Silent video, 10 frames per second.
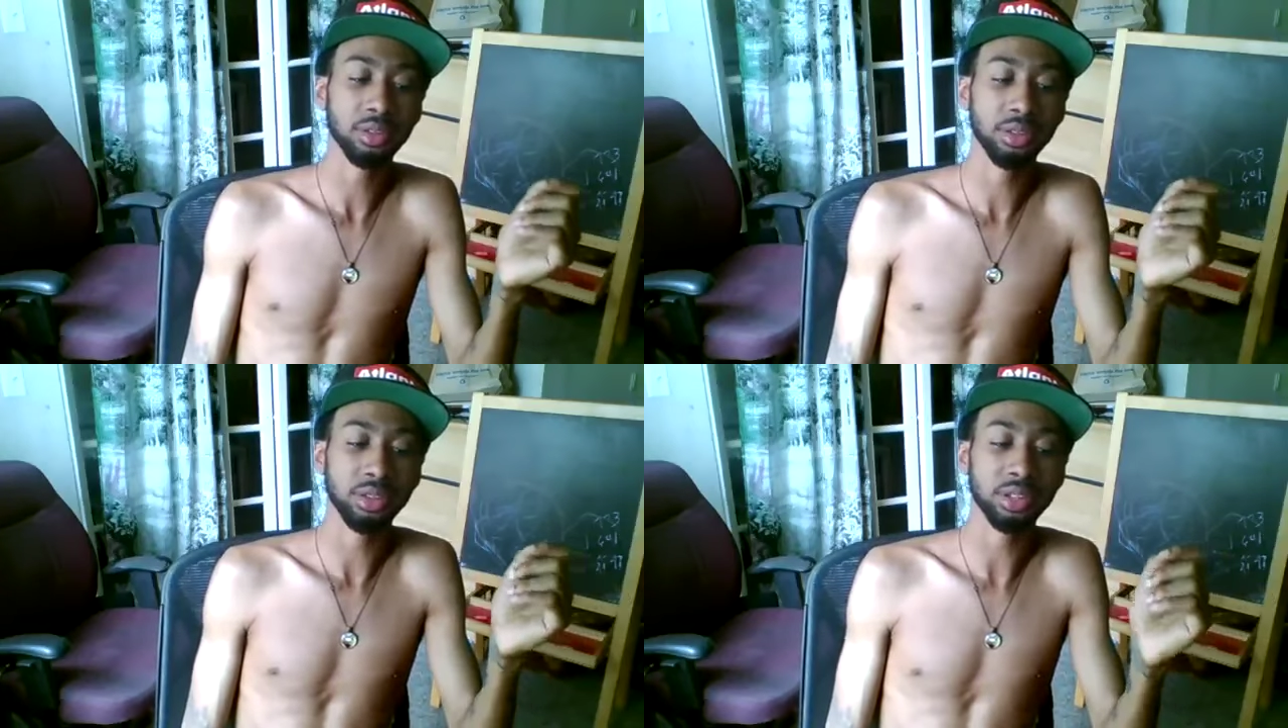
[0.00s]

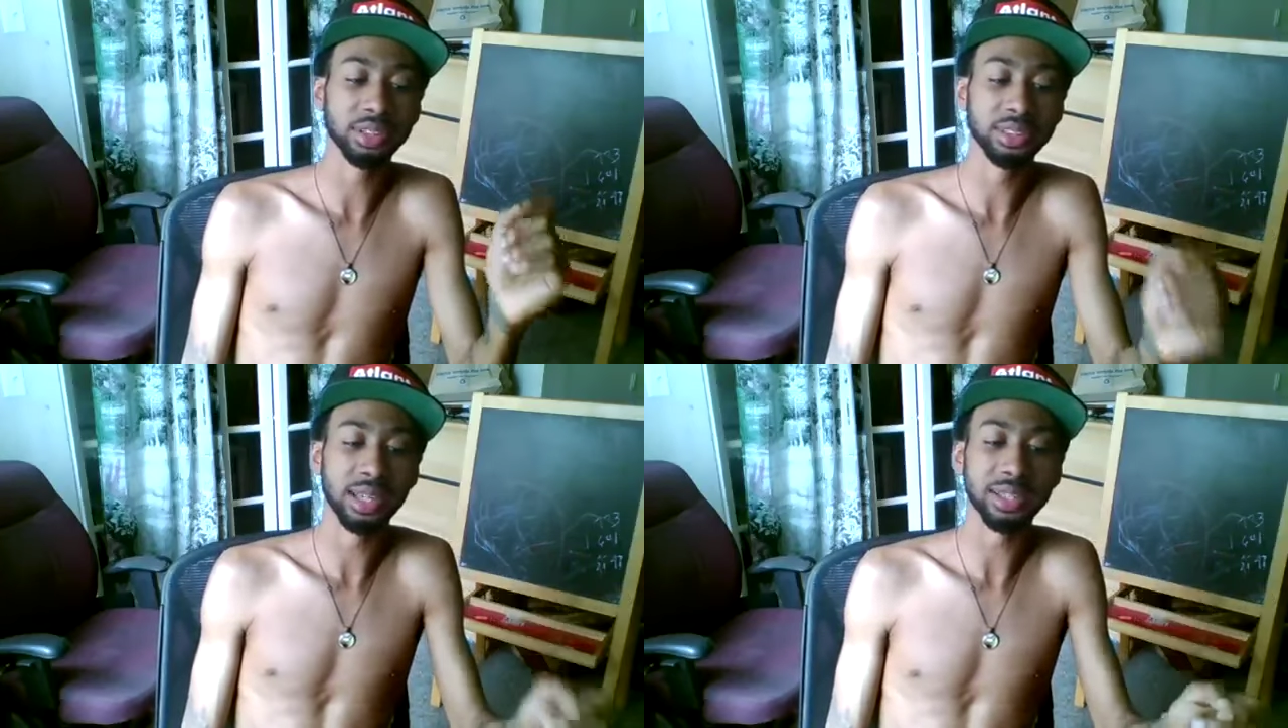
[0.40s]

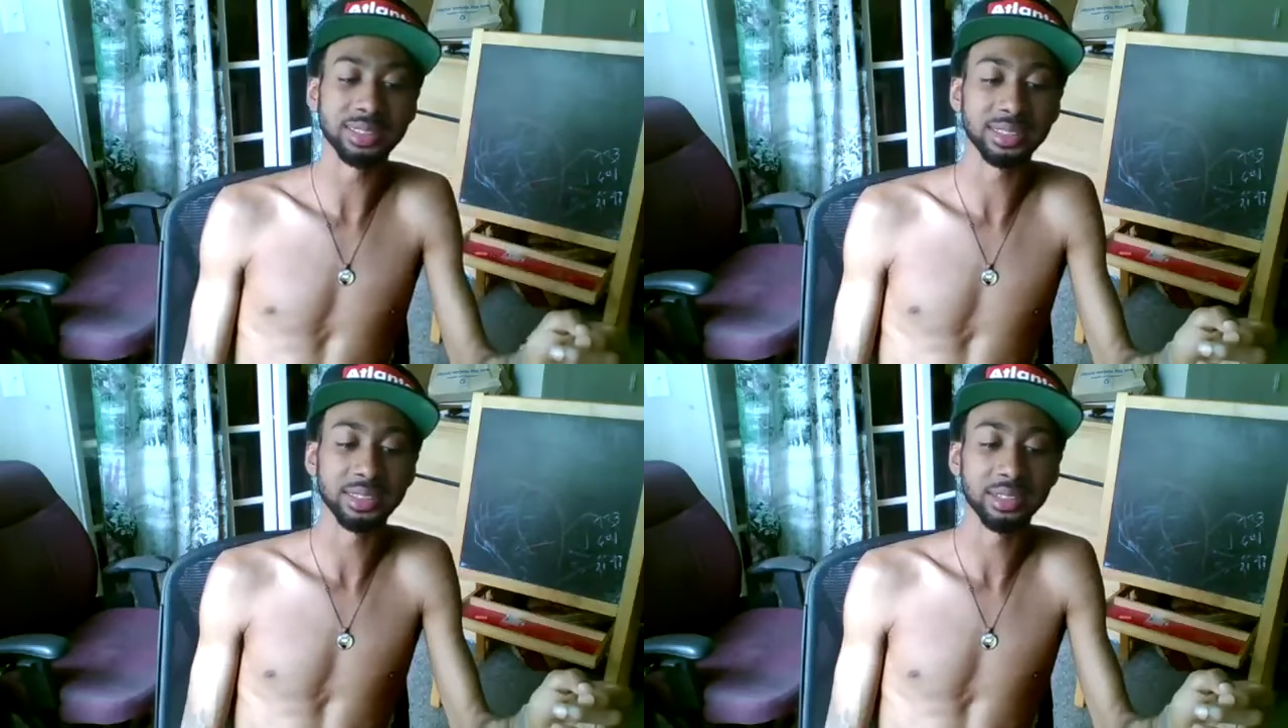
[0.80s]
there's
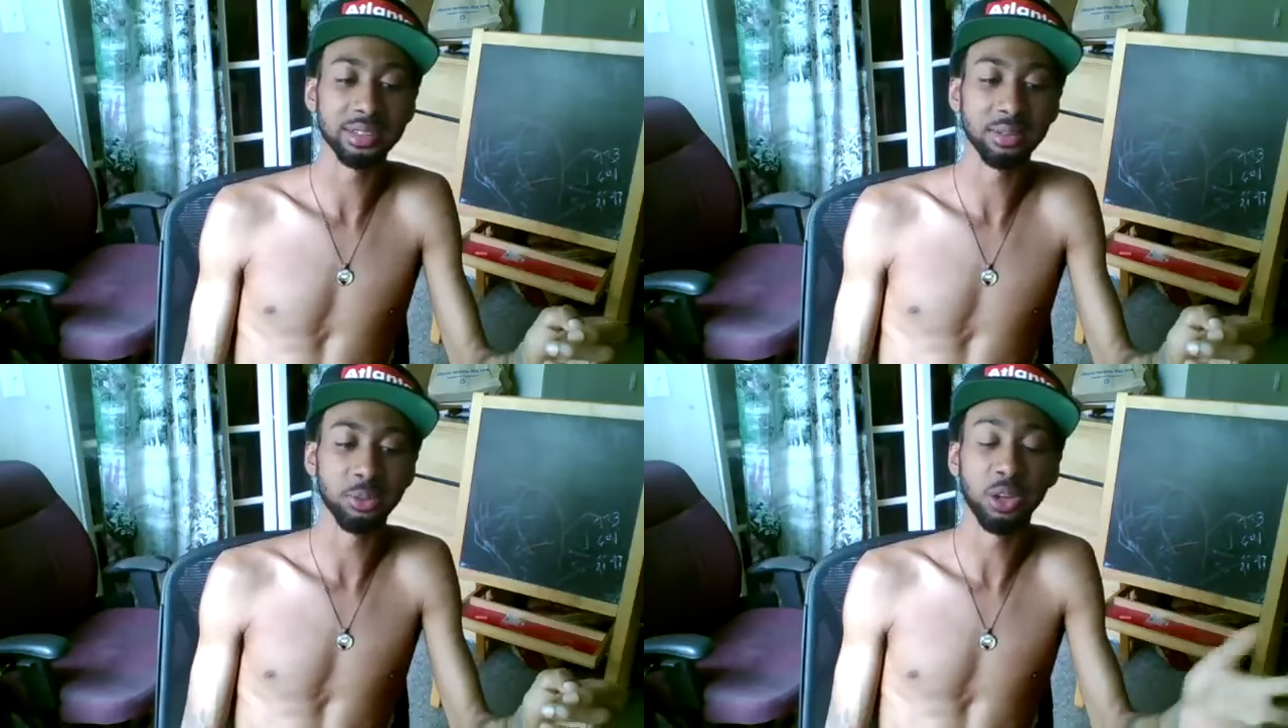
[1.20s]
not,
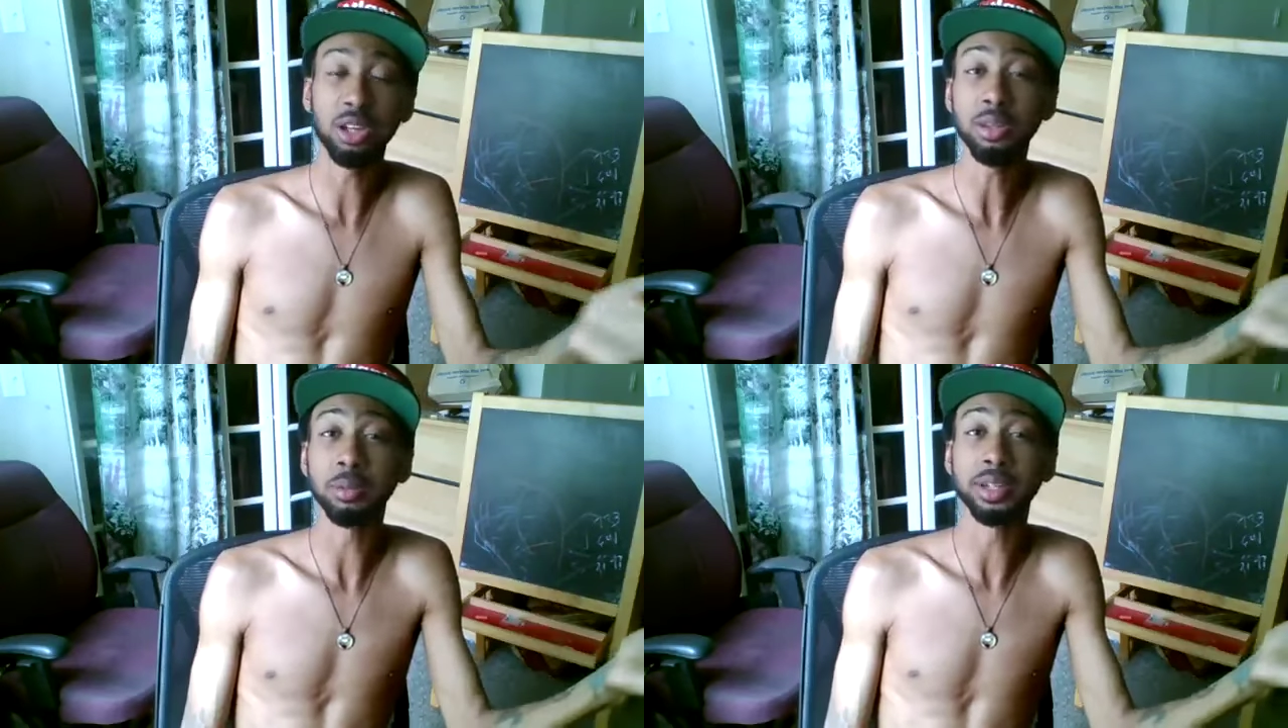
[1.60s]
well,
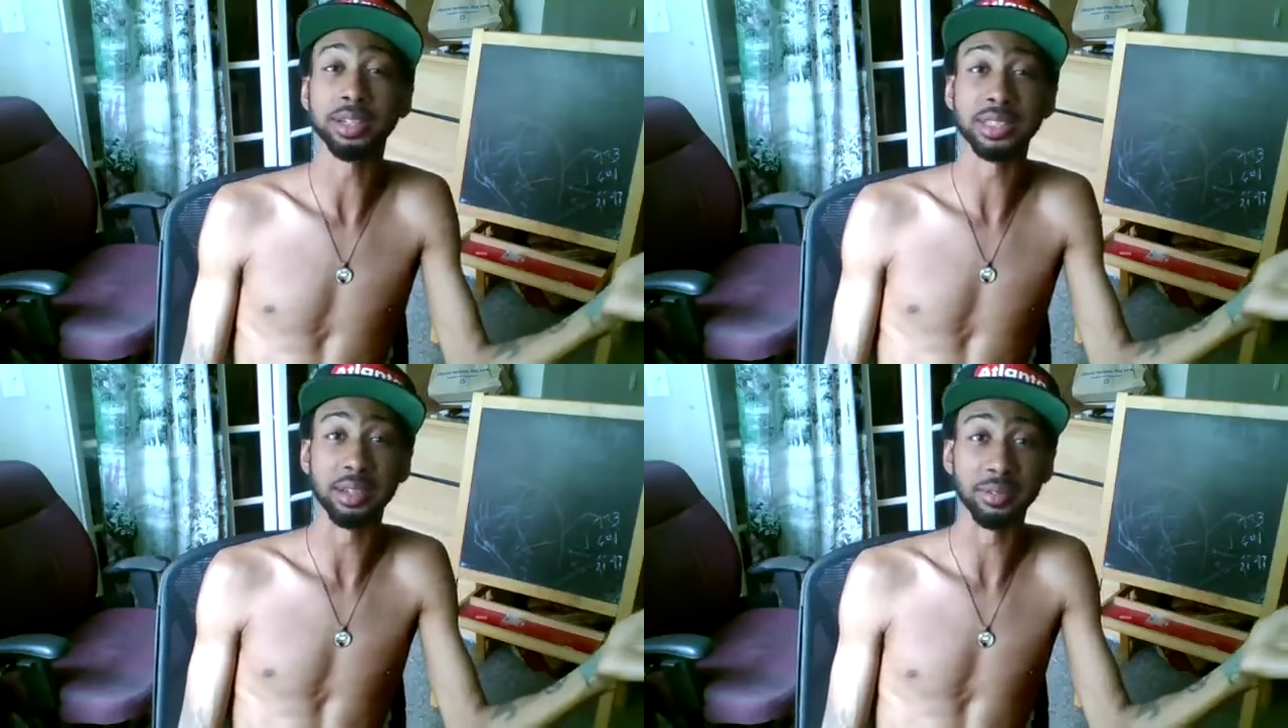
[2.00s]
all the
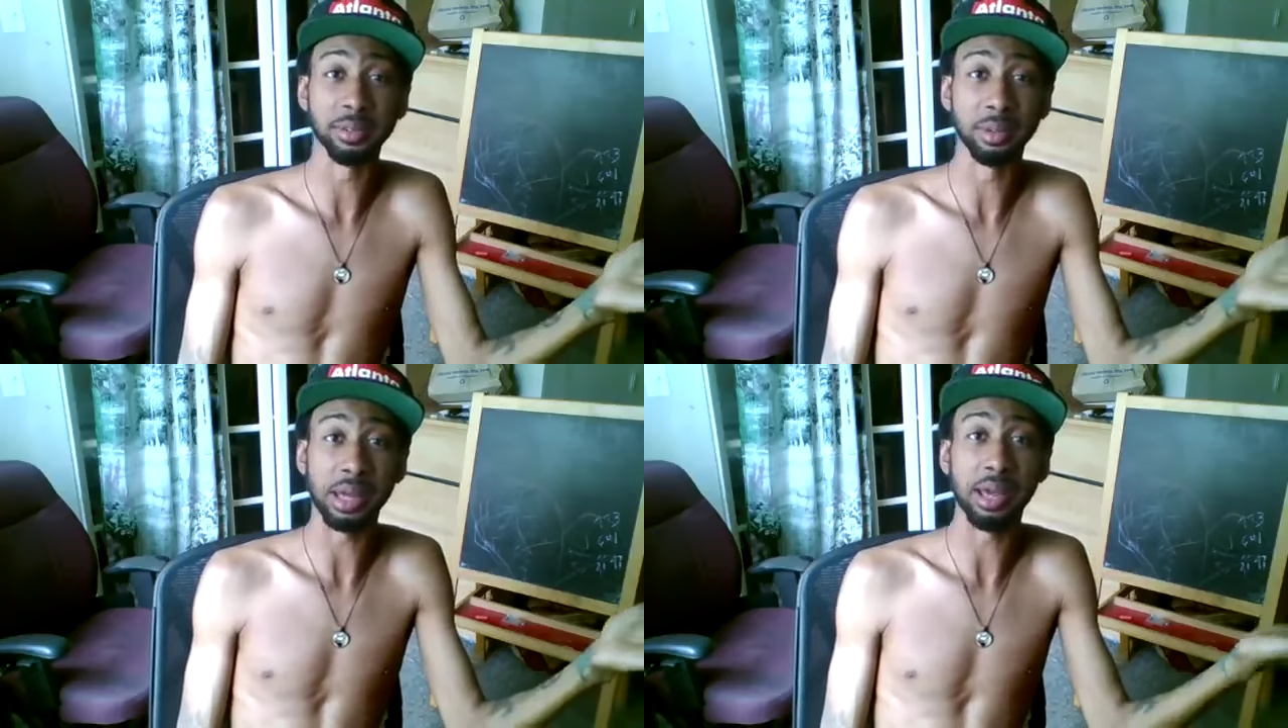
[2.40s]
planets have
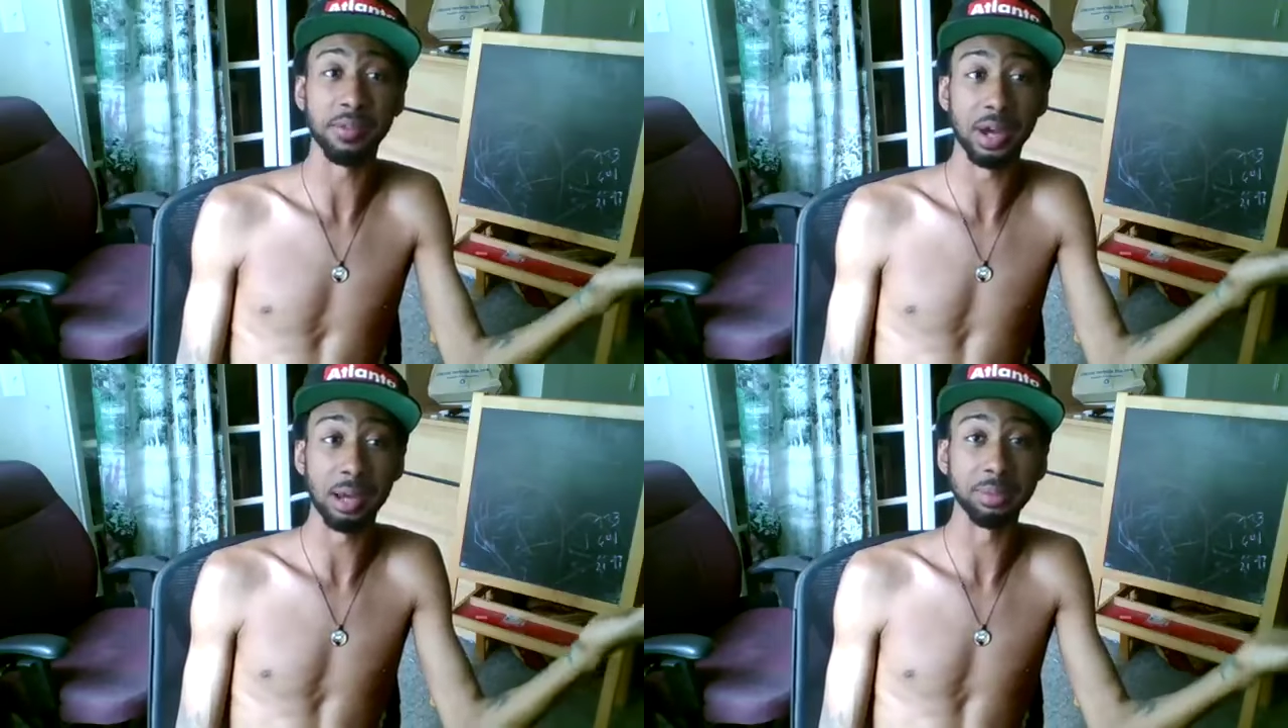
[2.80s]

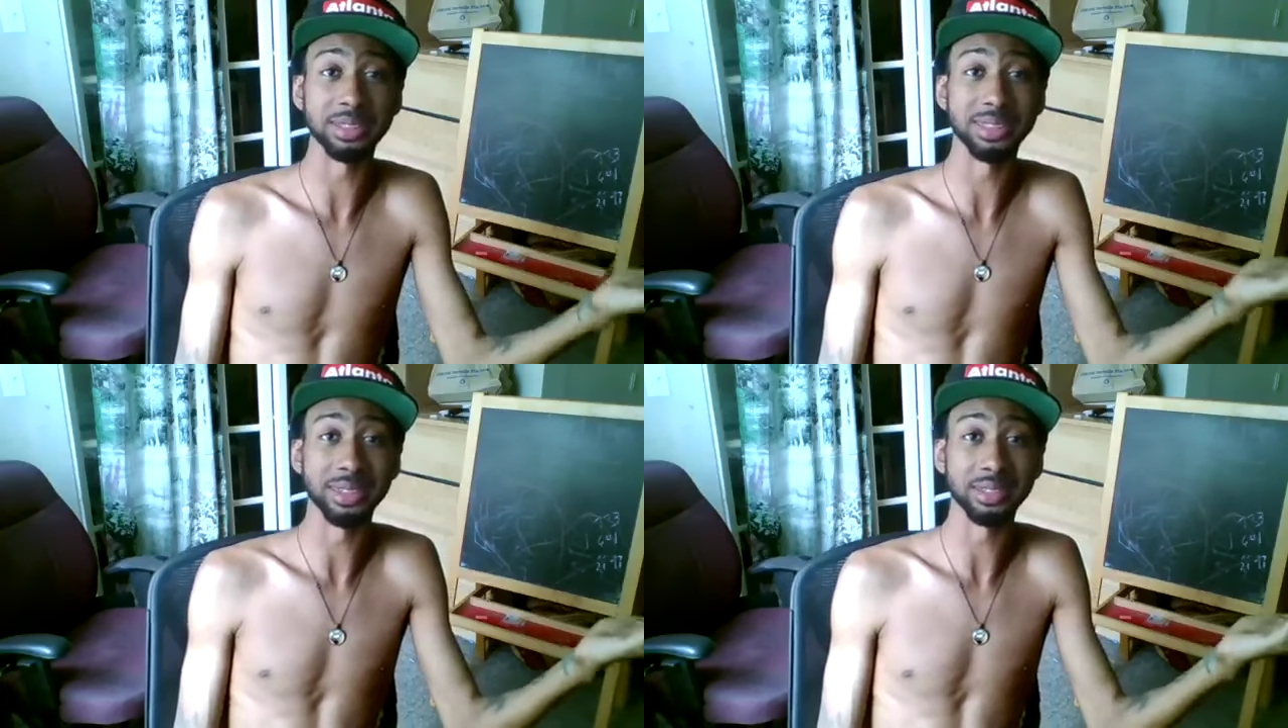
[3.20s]

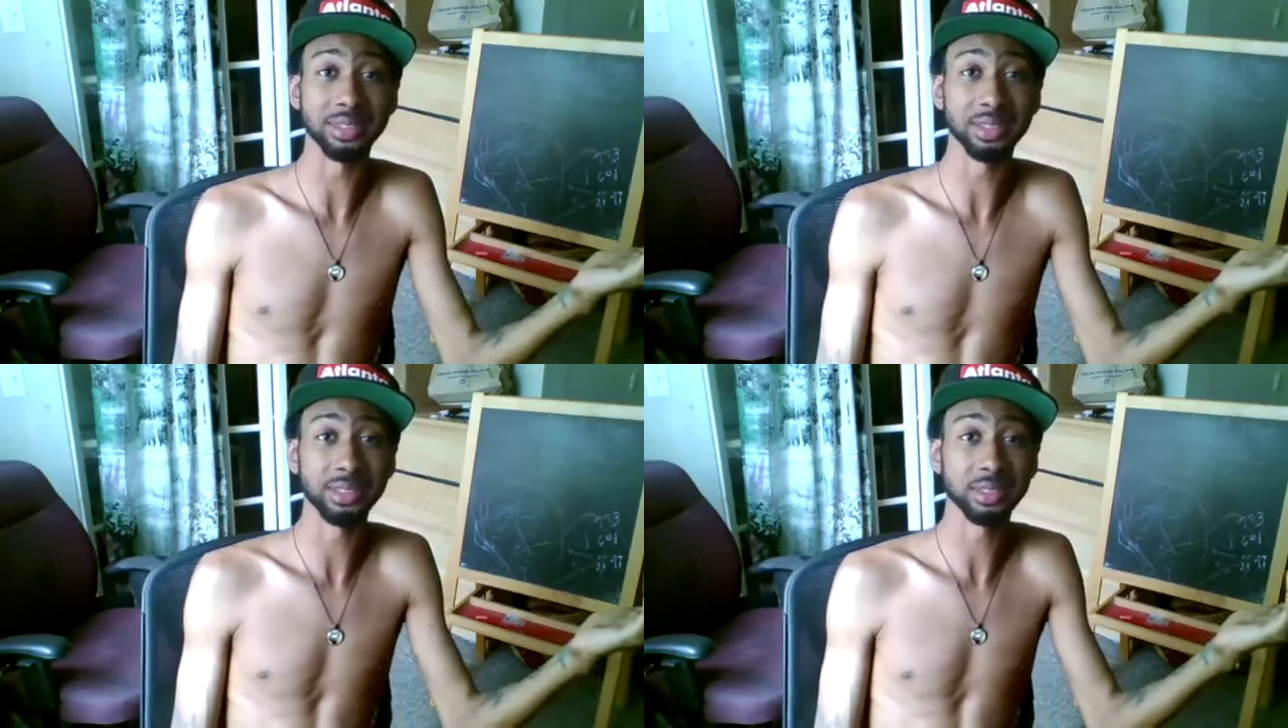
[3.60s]
opposite
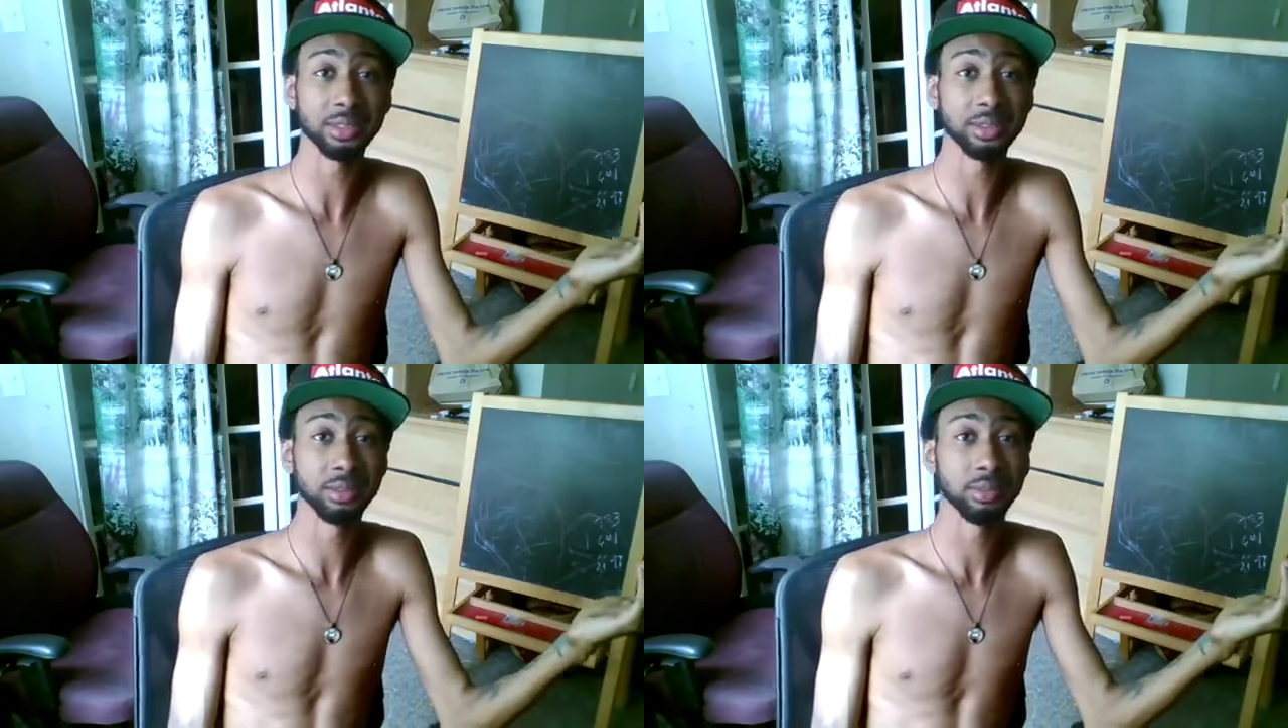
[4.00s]
energies.